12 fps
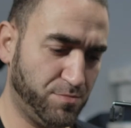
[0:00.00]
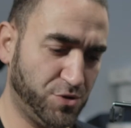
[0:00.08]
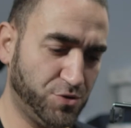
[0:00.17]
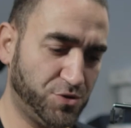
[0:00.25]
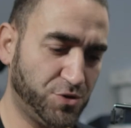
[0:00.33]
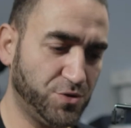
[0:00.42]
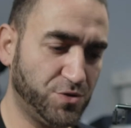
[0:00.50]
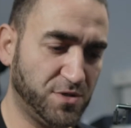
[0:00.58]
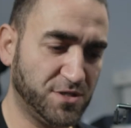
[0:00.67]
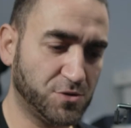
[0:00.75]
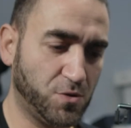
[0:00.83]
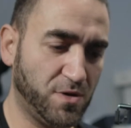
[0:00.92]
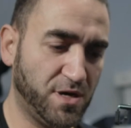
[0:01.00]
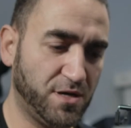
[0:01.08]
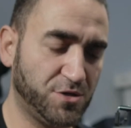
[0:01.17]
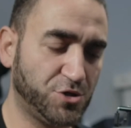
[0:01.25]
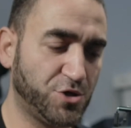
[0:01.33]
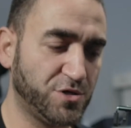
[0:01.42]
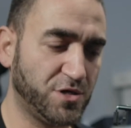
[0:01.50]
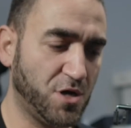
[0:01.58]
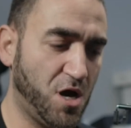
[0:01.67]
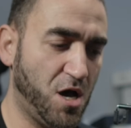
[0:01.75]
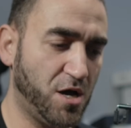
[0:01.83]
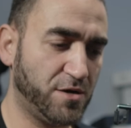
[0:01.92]
Bluetooth, let's go ahead and turn it
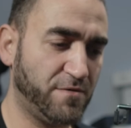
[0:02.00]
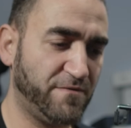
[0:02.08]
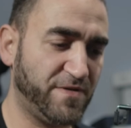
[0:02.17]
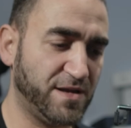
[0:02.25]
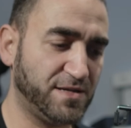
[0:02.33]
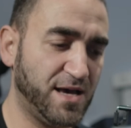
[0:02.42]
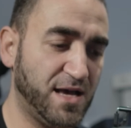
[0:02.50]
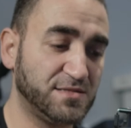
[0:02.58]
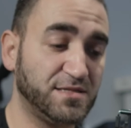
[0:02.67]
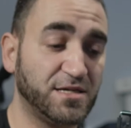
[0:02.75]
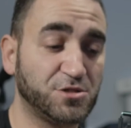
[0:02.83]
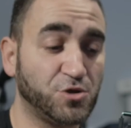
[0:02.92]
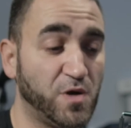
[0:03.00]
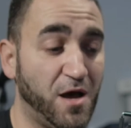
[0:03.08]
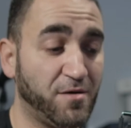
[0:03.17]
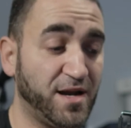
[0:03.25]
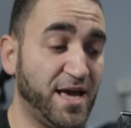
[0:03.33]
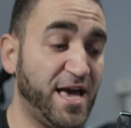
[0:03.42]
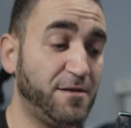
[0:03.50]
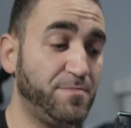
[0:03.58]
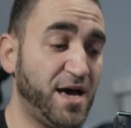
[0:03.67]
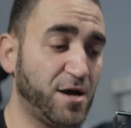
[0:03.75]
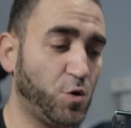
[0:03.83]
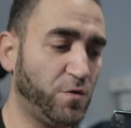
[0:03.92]
on. Fantastic. So now I'm going to head
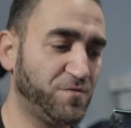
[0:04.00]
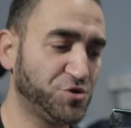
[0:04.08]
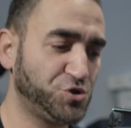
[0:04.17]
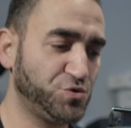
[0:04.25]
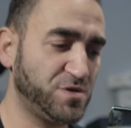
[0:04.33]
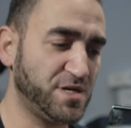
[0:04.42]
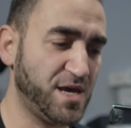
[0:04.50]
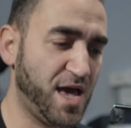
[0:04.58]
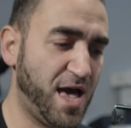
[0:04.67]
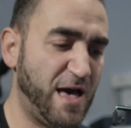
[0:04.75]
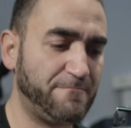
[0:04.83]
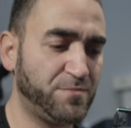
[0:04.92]
back over to the app.